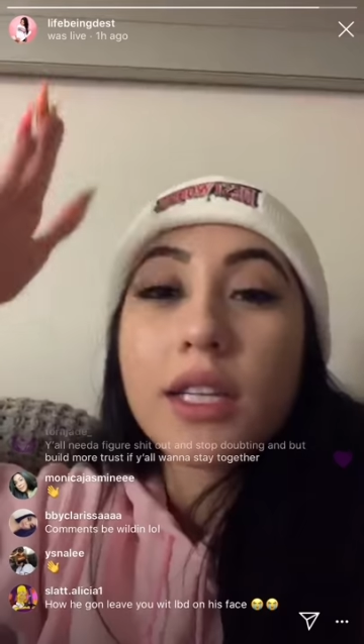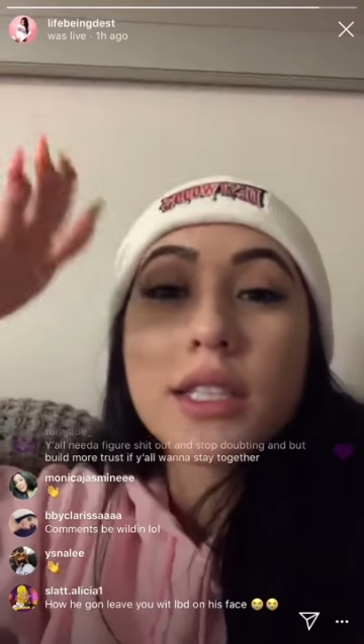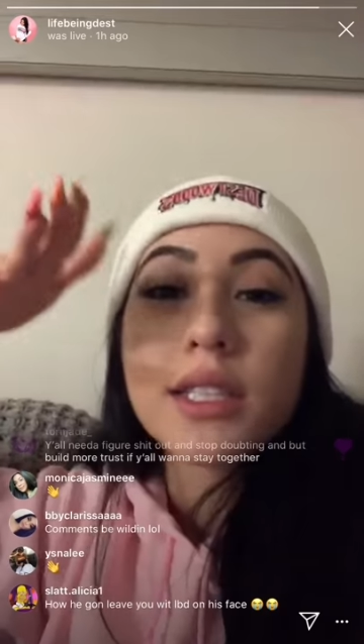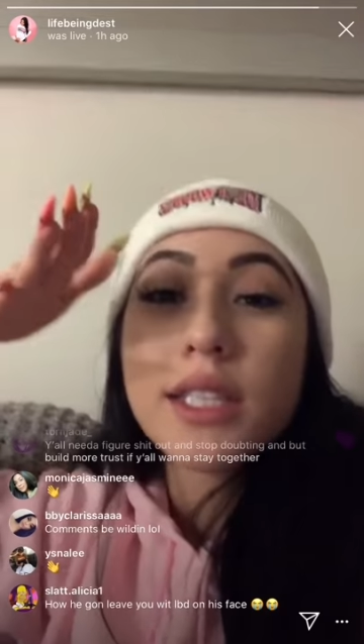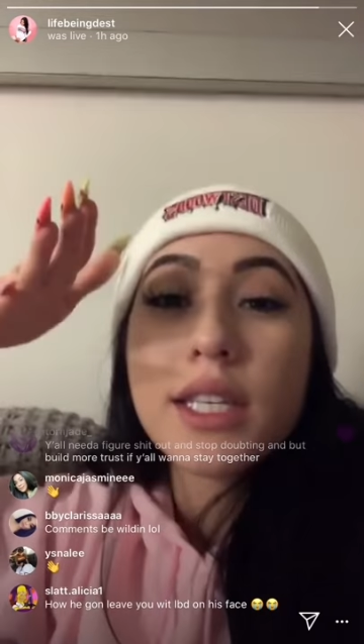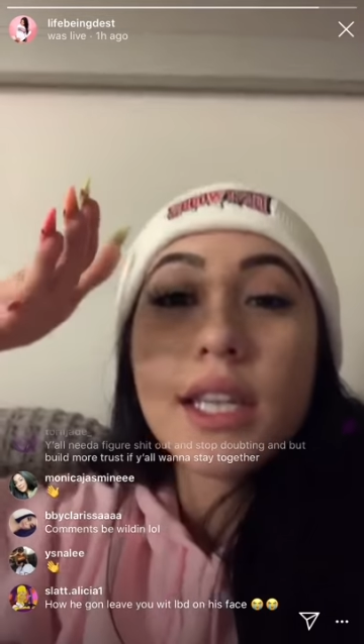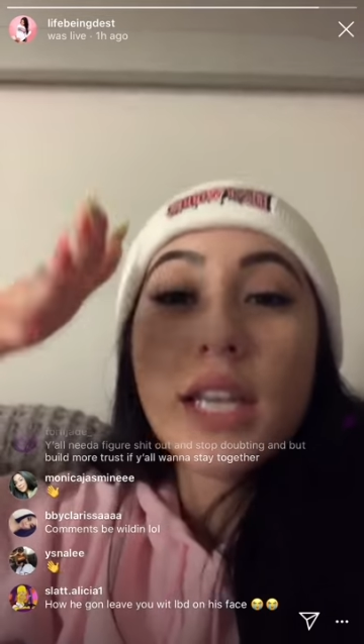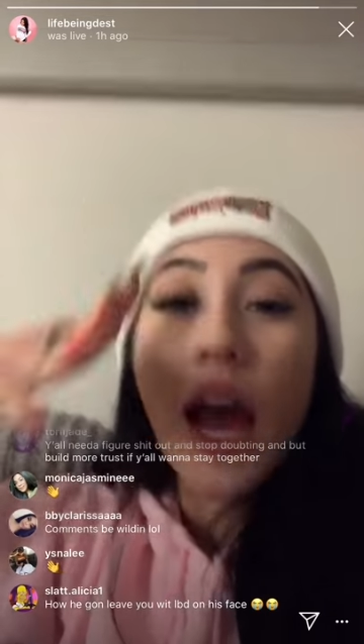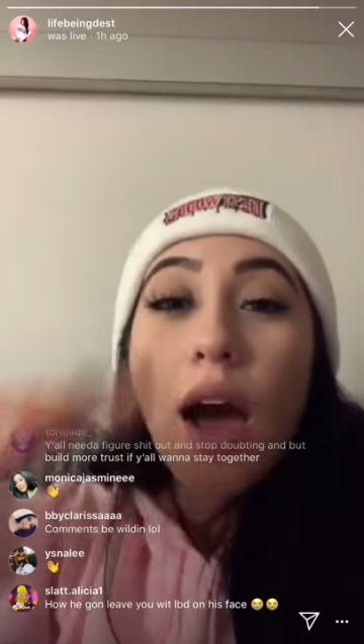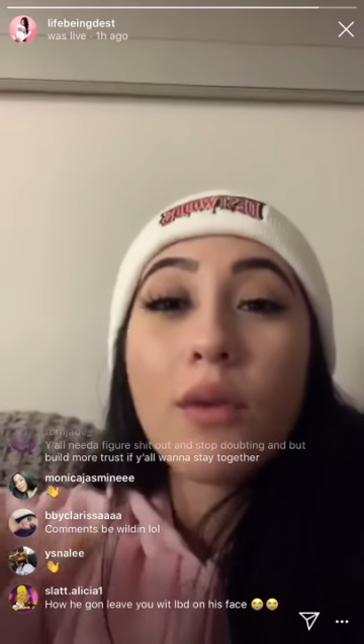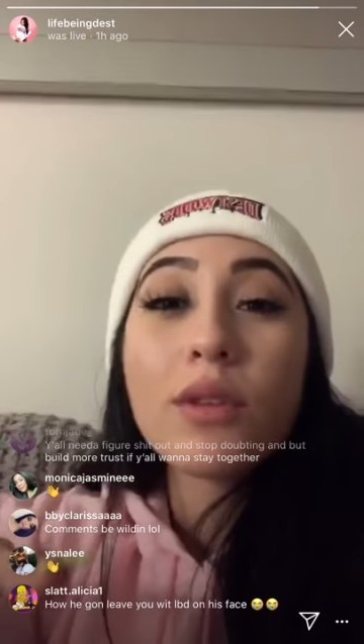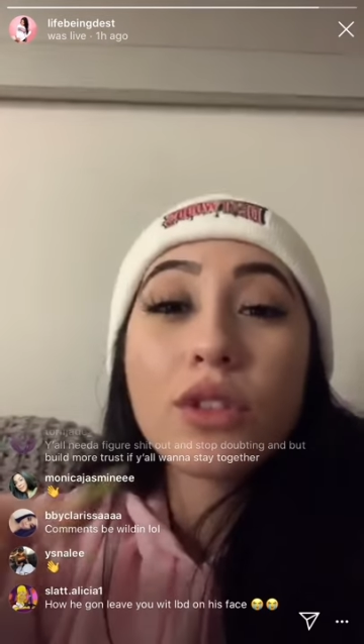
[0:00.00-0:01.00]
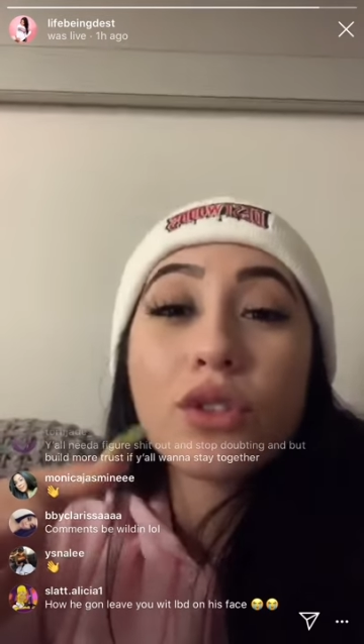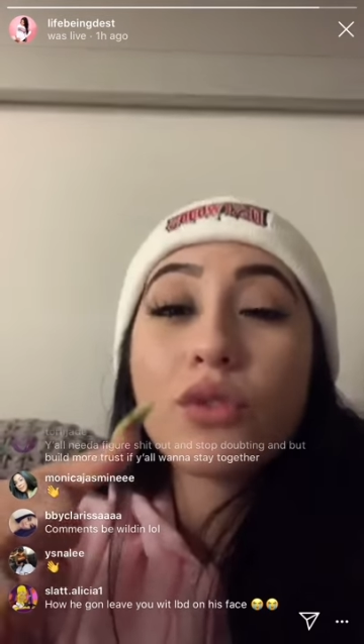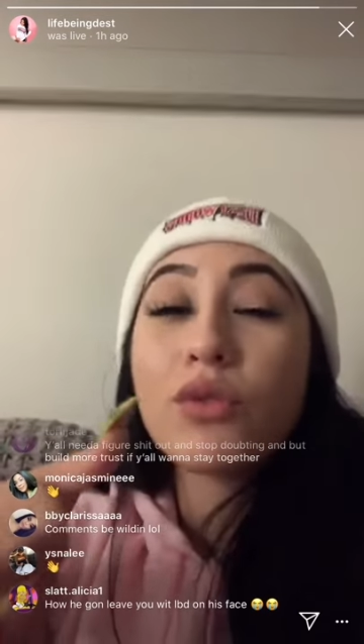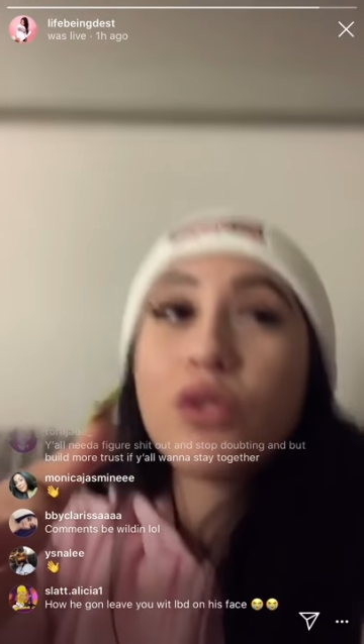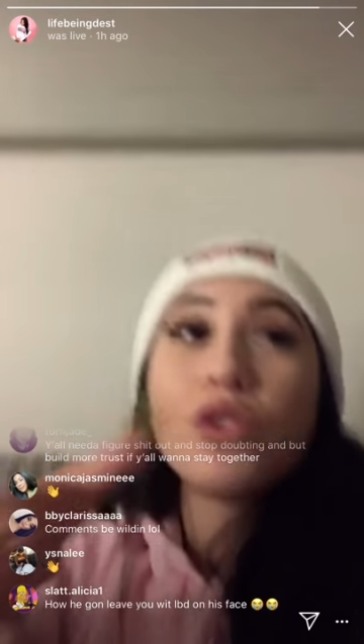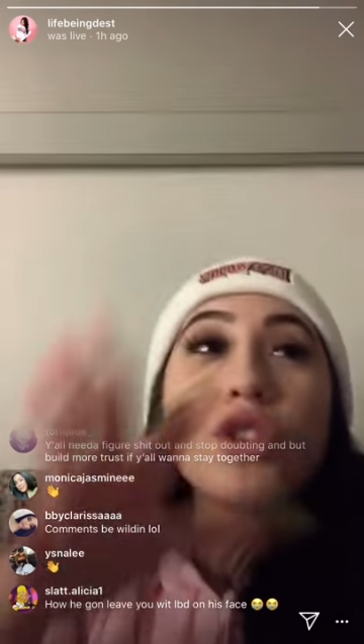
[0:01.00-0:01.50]
Honestly, I
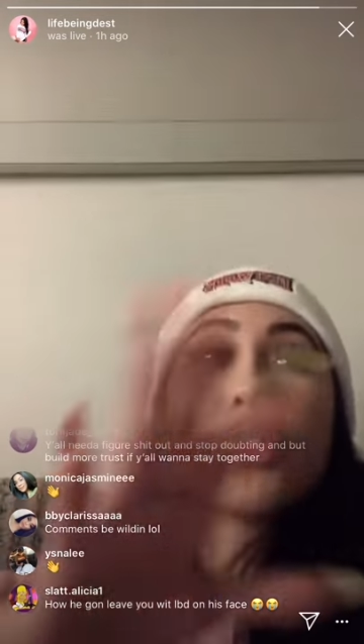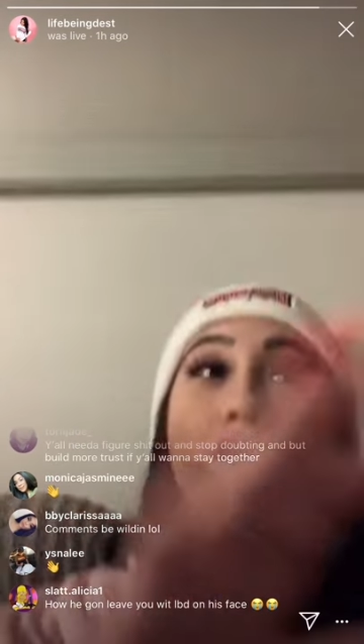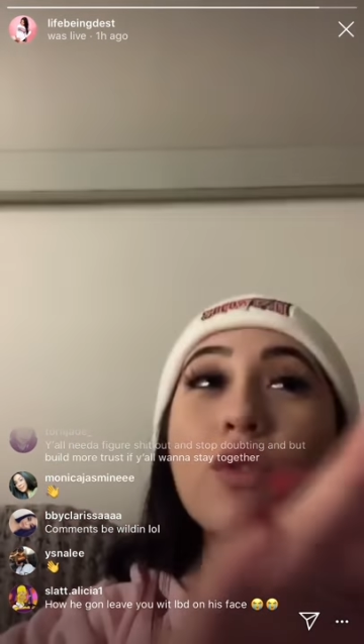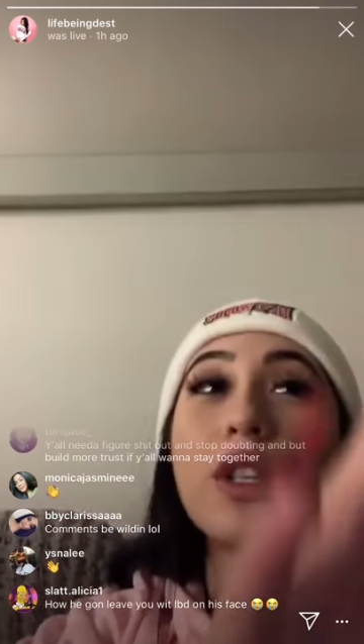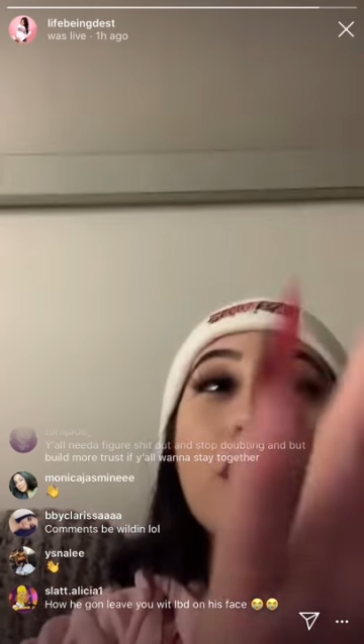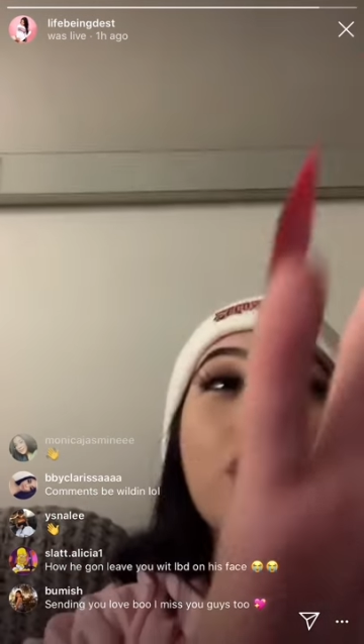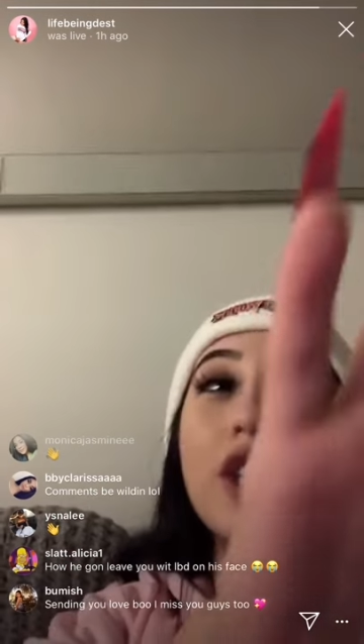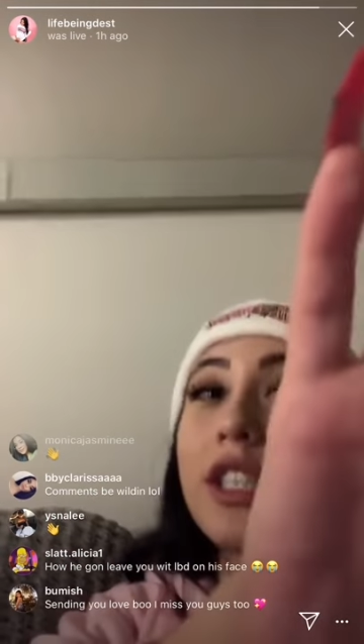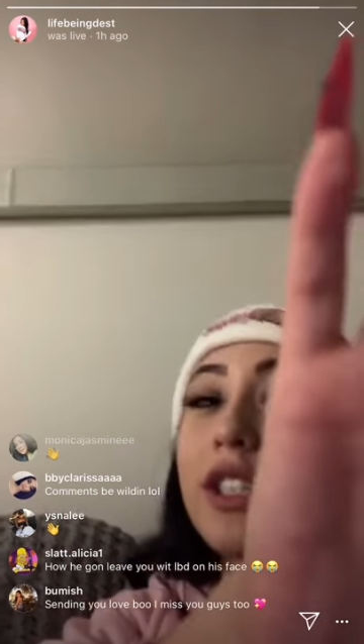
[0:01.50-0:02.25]
was just doing